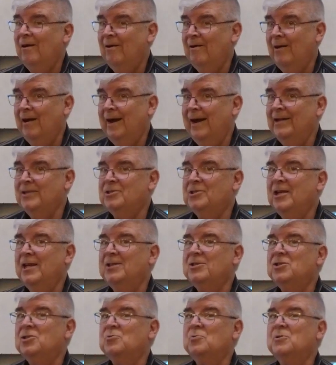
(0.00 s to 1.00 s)
All right,
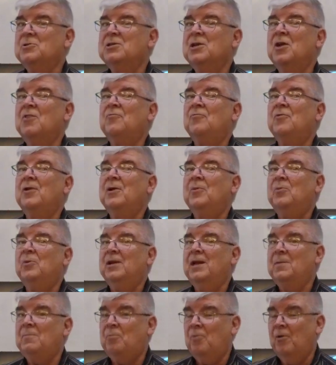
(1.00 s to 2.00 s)
Jesus was there
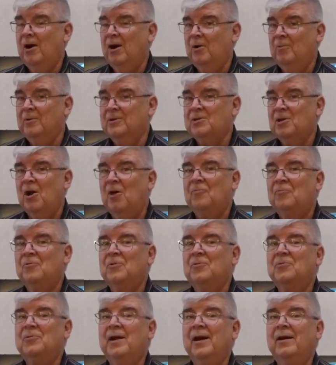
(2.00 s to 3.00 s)
frequently, prayer was
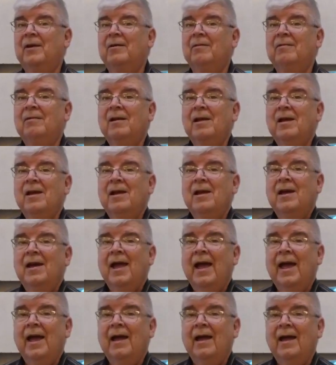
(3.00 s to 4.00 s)
offered there,
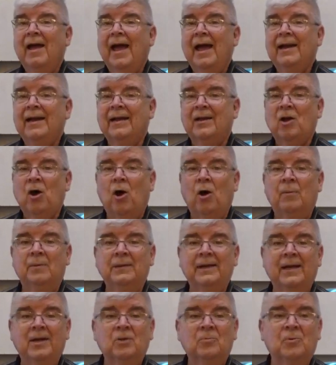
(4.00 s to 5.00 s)
and it
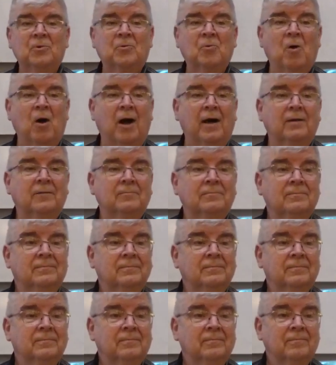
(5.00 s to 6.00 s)
culminated with what?
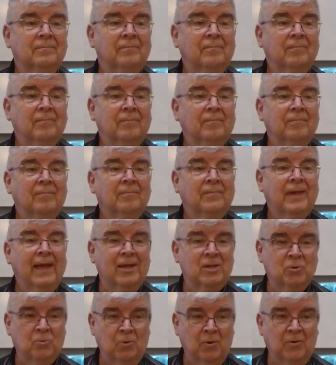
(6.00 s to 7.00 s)

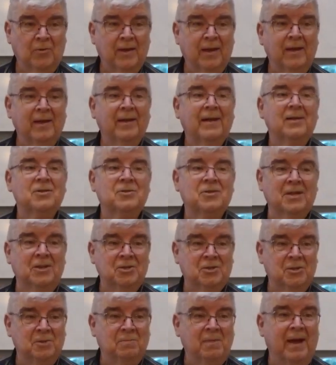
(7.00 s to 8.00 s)
That's where the
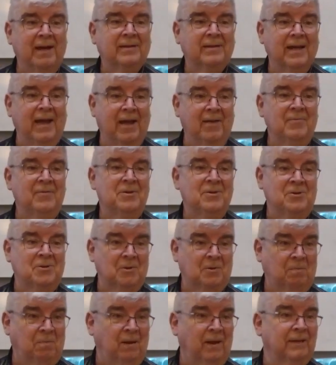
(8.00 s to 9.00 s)
ascension back to heaven
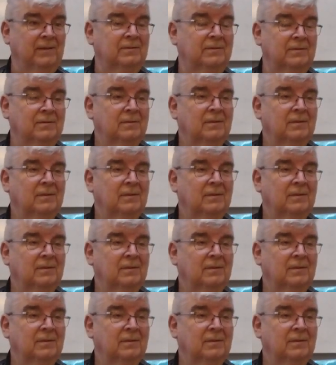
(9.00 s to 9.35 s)
took place